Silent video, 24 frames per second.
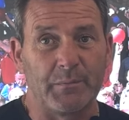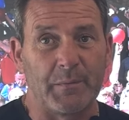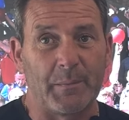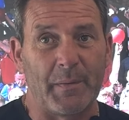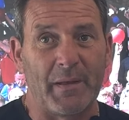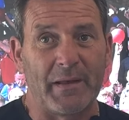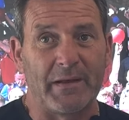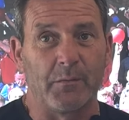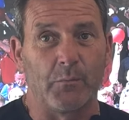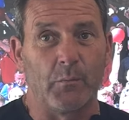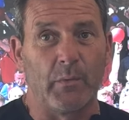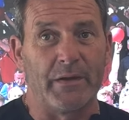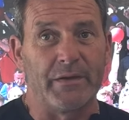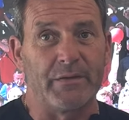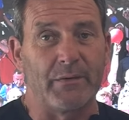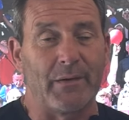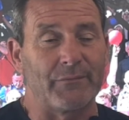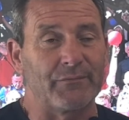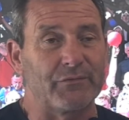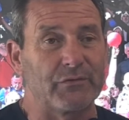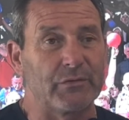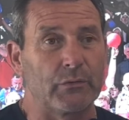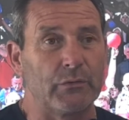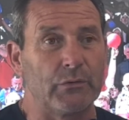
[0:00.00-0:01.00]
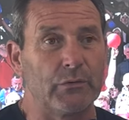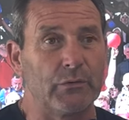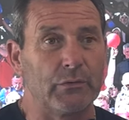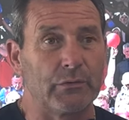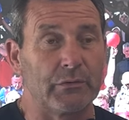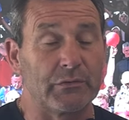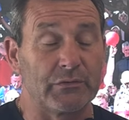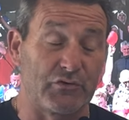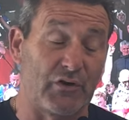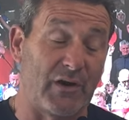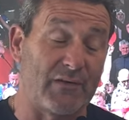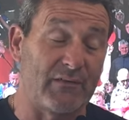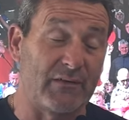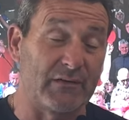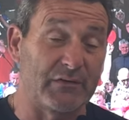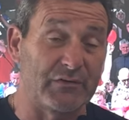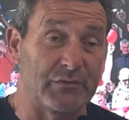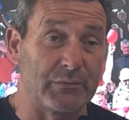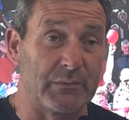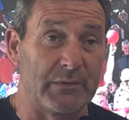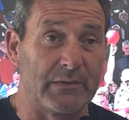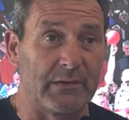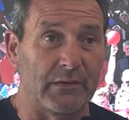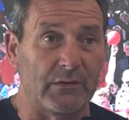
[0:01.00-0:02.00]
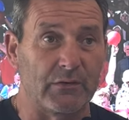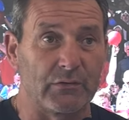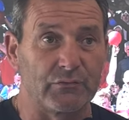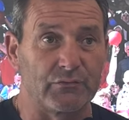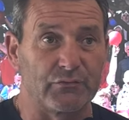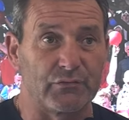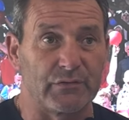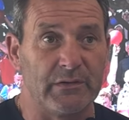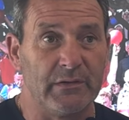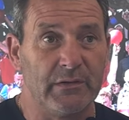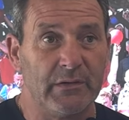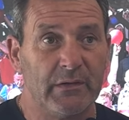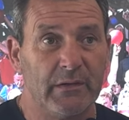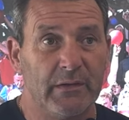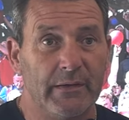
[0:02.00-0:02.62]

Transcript: depending on where you have to go and travel to in the country,